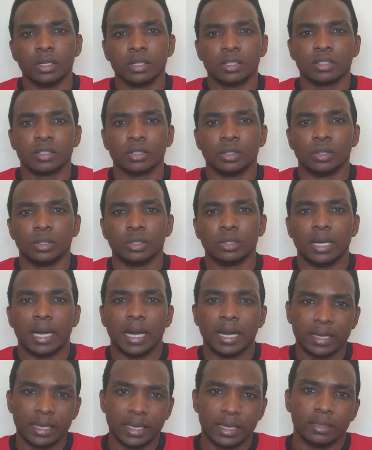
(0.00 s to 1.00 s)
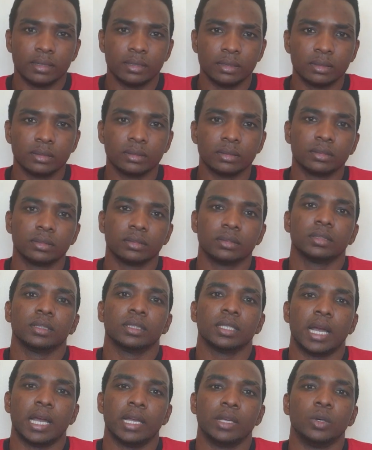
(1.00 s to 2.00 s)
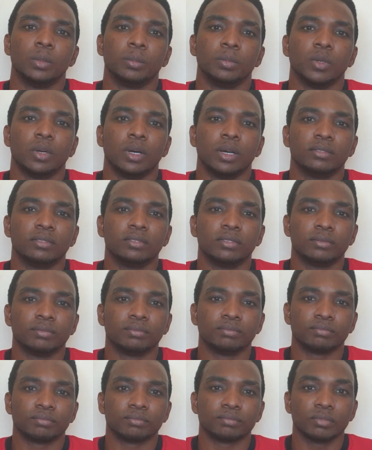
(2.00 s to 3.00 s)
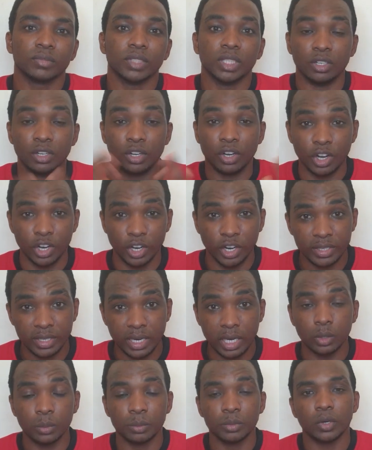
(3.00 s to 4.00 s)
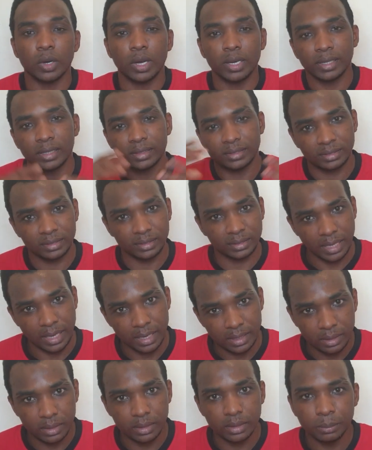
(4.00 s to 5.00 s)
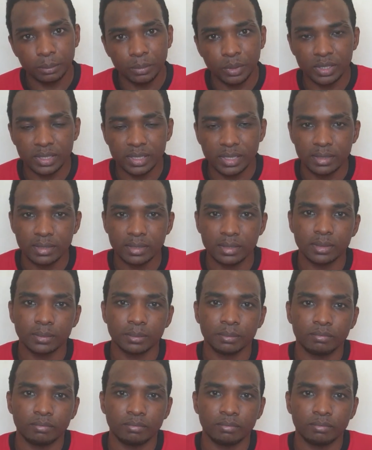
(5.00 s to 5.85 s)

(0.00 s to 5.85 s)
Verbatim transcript: So again, I hope you have learned, I hope you understand the process.